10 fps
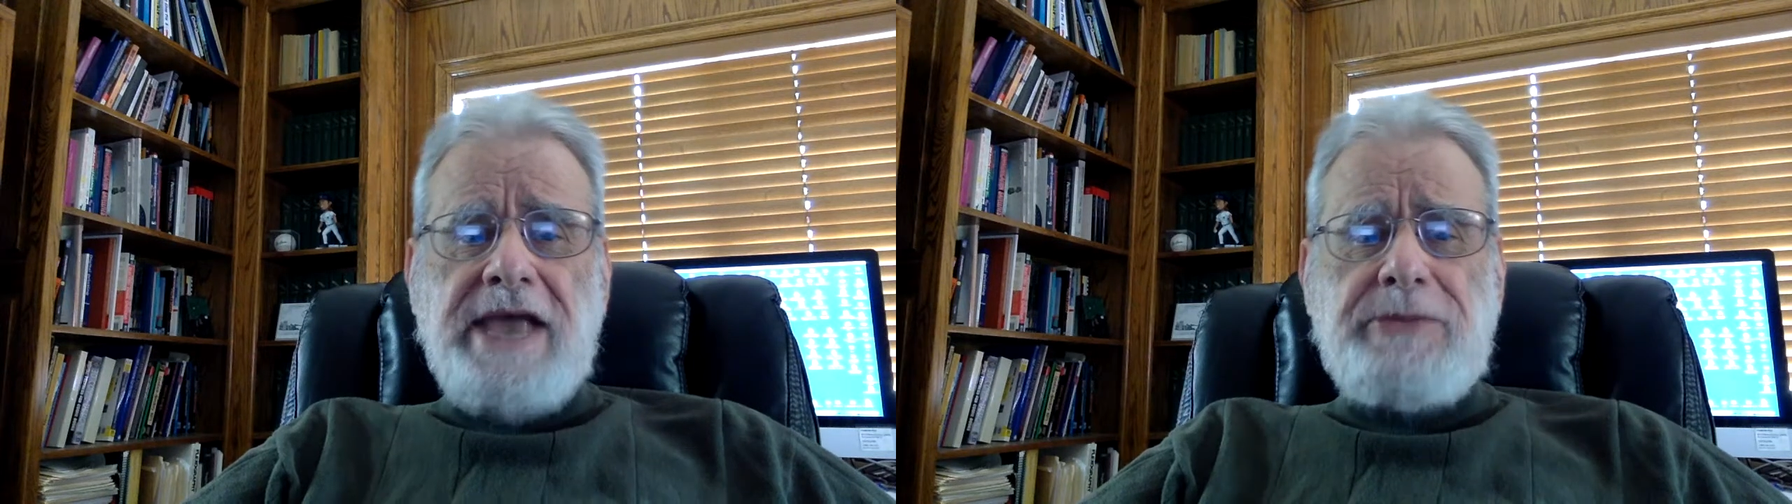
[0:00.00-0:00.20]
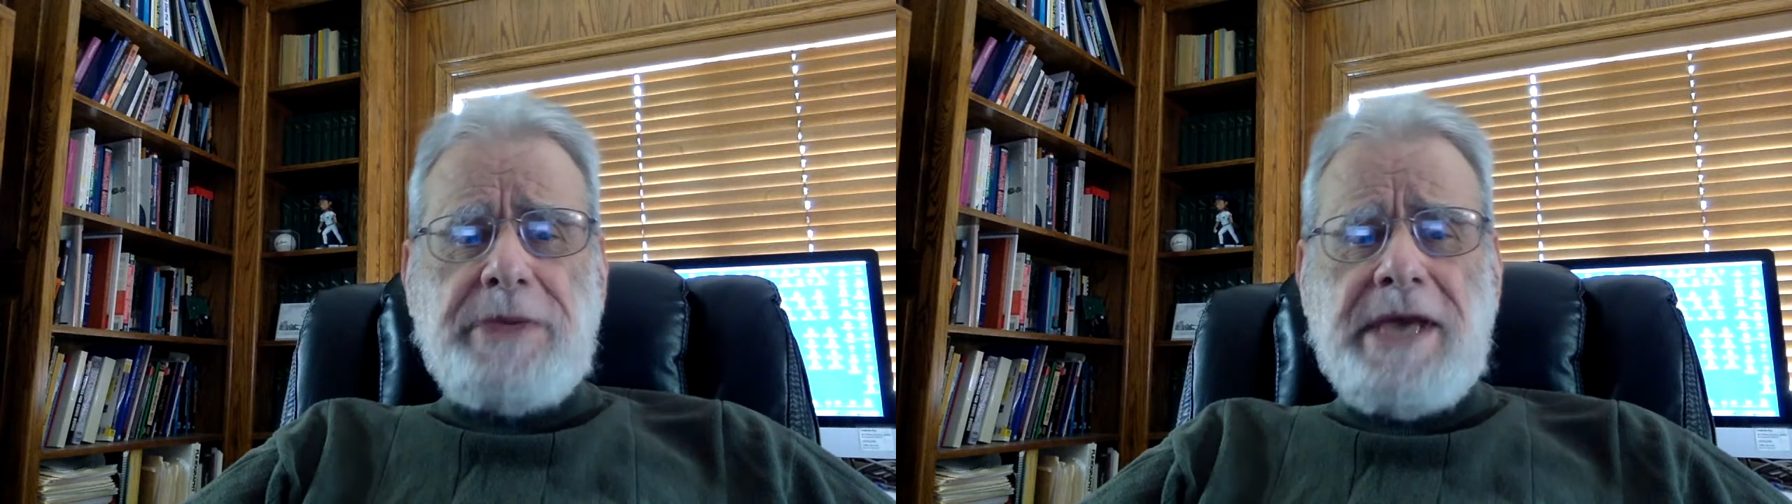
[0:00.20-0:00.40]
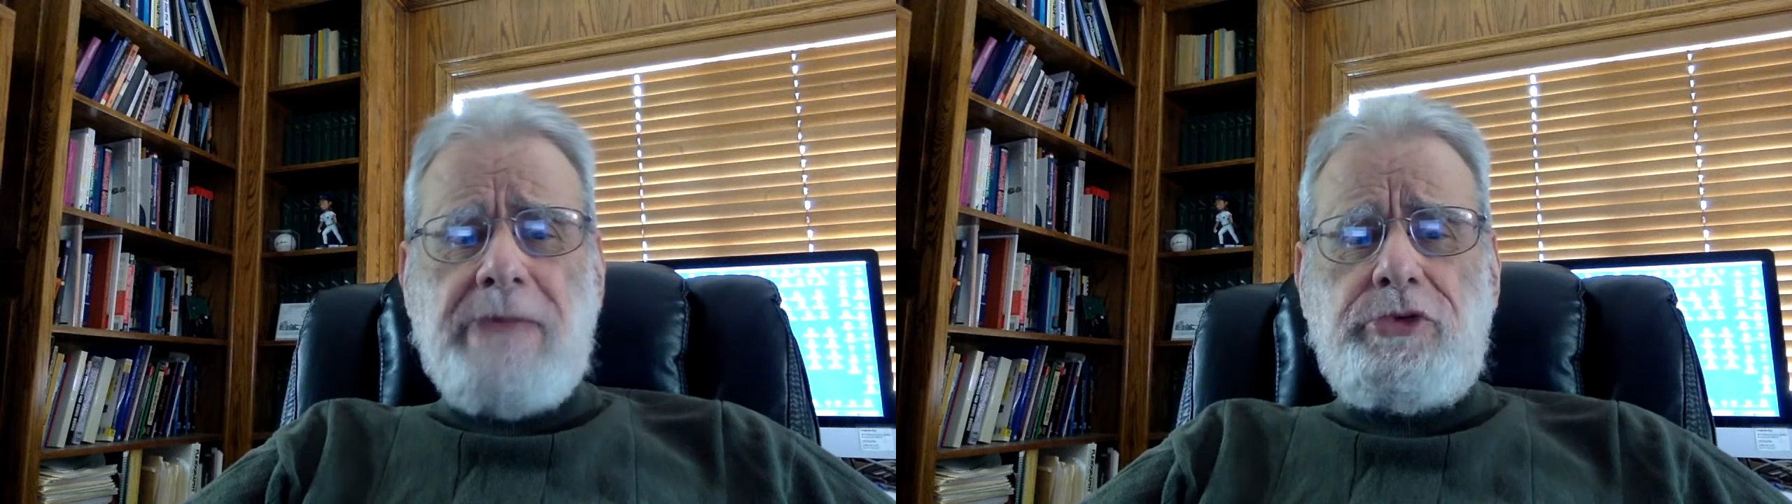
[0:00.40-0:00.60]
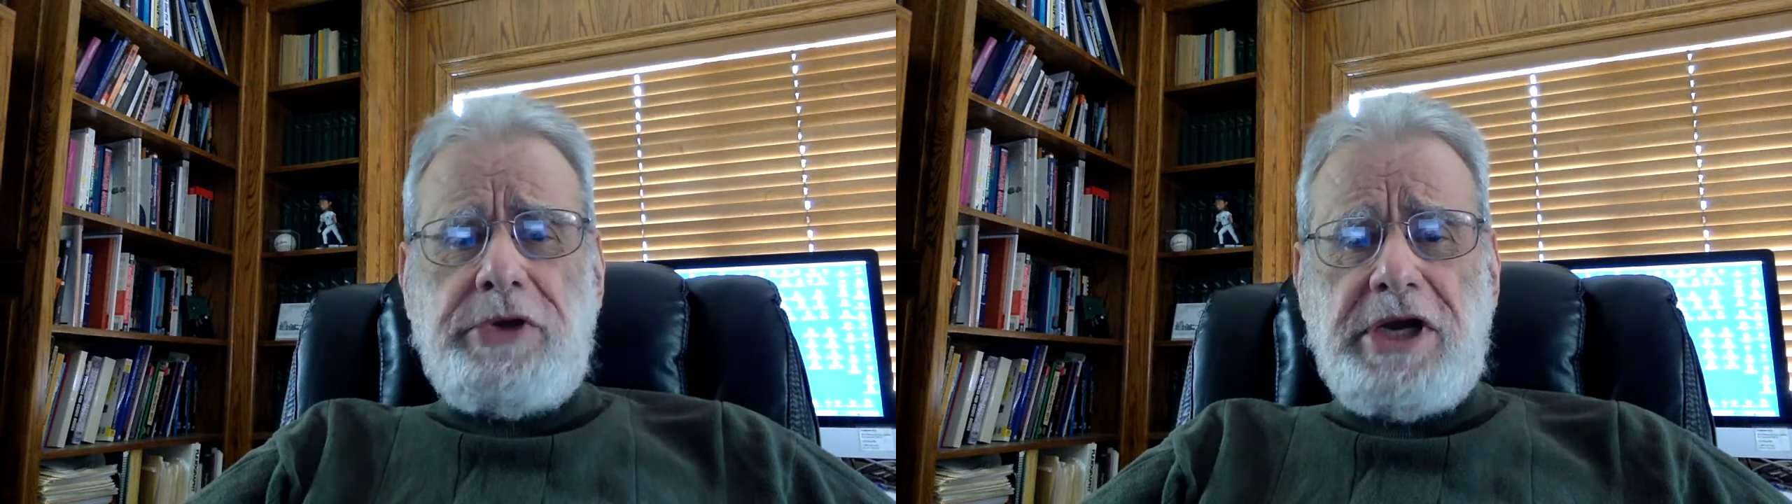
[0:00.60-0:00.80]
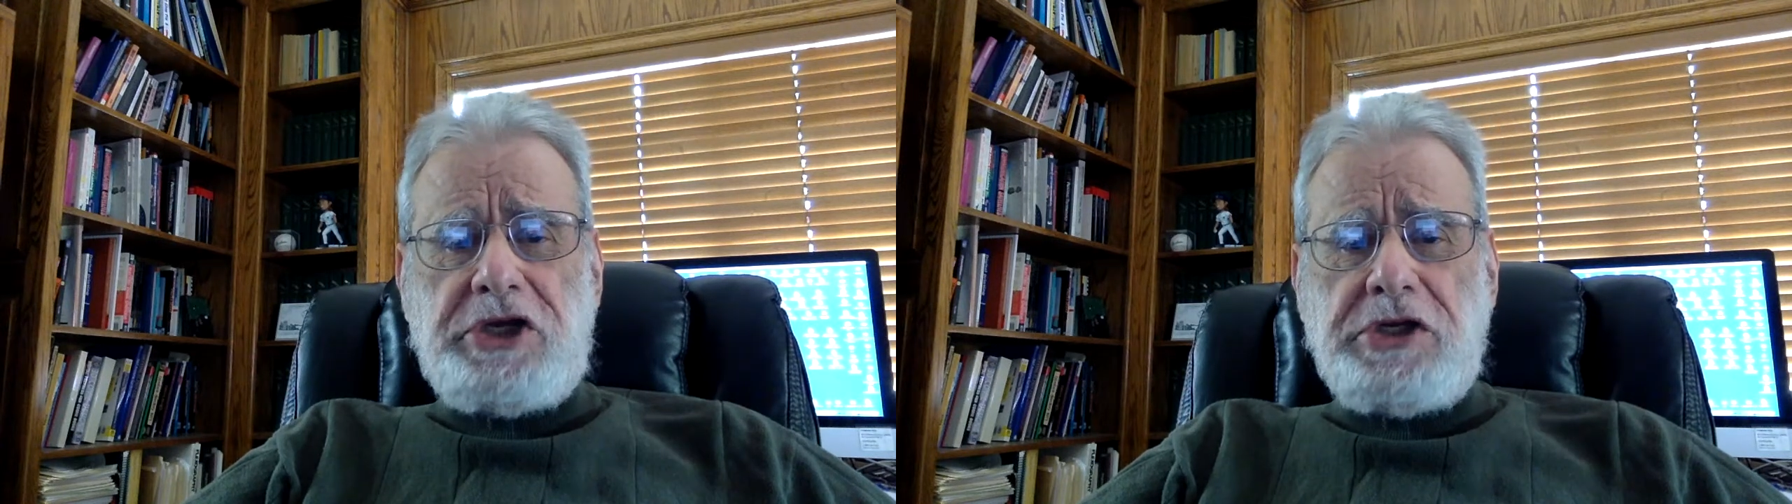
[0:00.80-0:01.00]
become
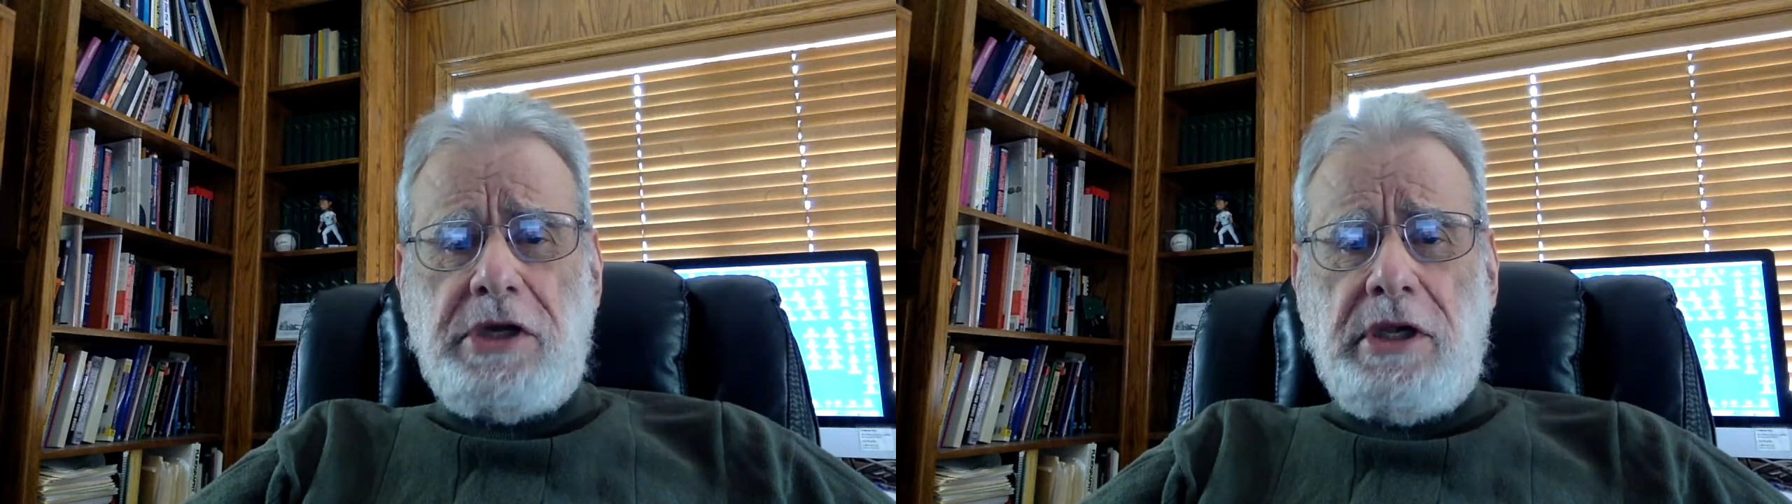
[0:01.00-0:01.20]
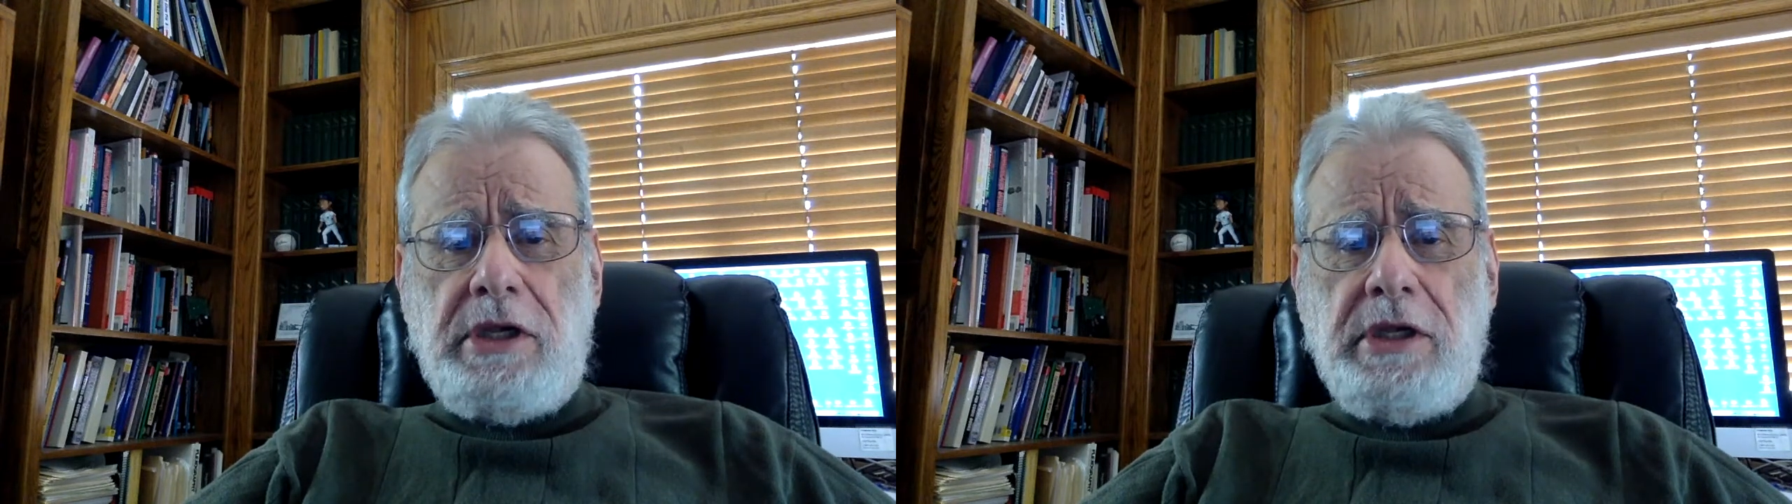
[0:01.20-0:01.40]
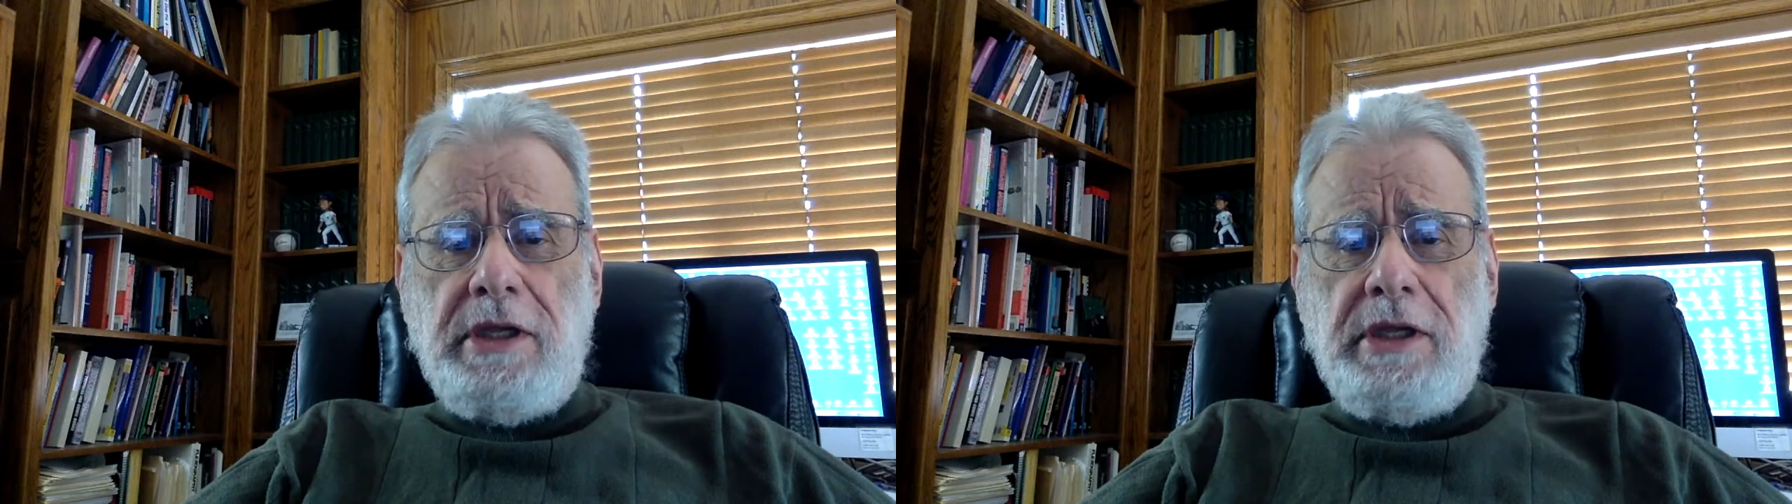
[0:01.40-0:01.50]
traditional